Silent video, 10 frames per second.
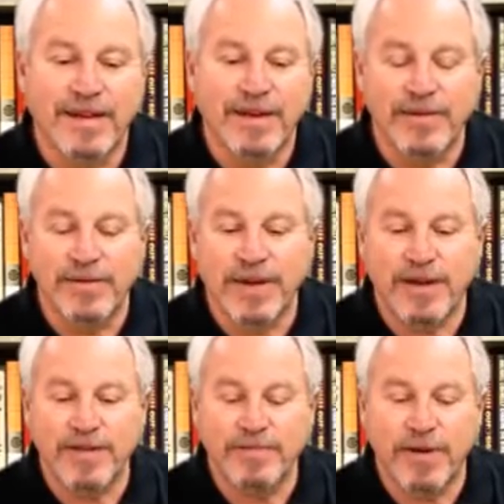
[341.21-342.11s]
Oh, the
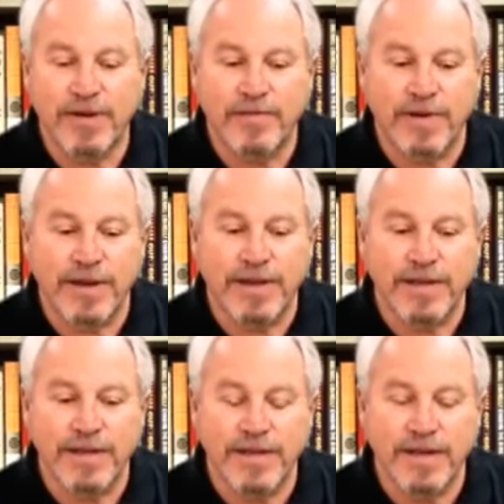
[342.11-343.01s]
hardest part of
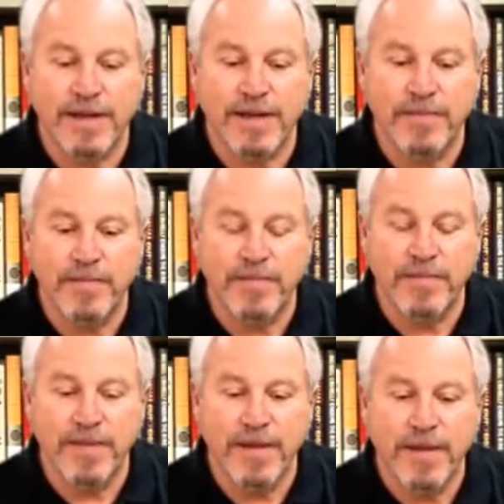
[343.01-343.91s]
writing.
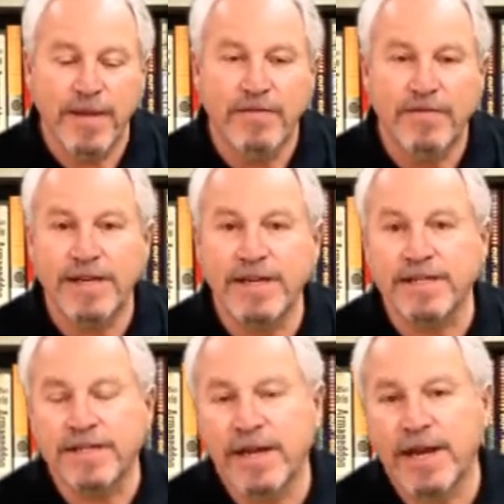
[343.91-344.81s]
Finding
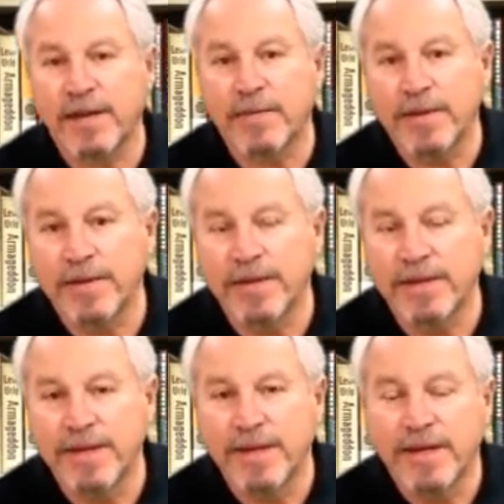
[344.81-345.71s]
the time.
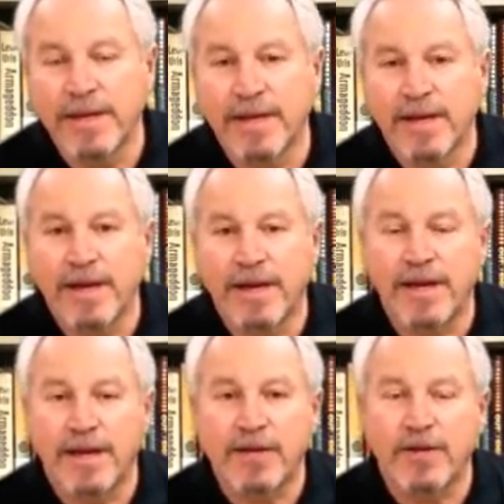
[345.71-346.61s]

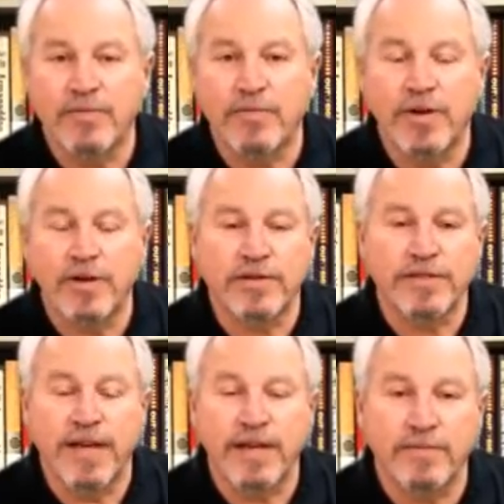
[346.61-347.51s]
A good book will
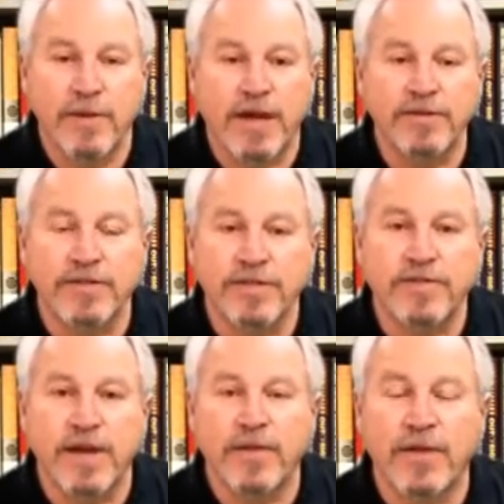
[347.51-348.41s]
take hundreds,
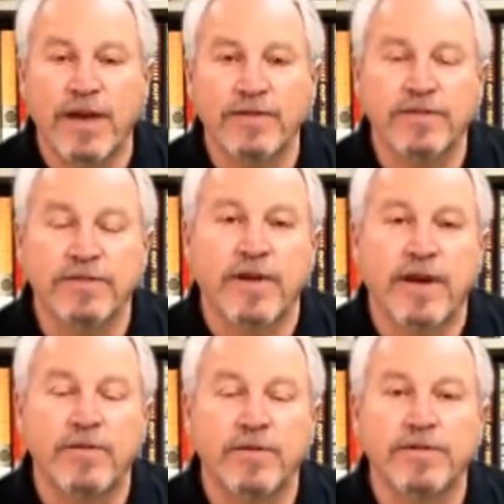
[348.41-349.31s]
if not thousands, of
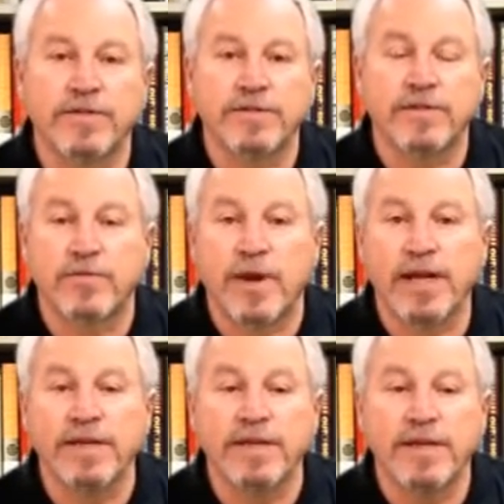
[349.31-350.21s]
hours to
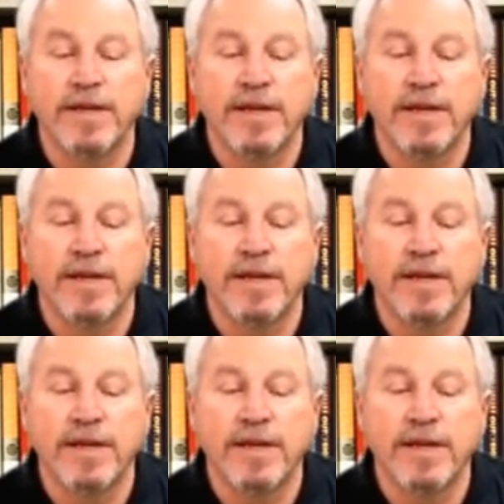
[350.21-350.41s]
write.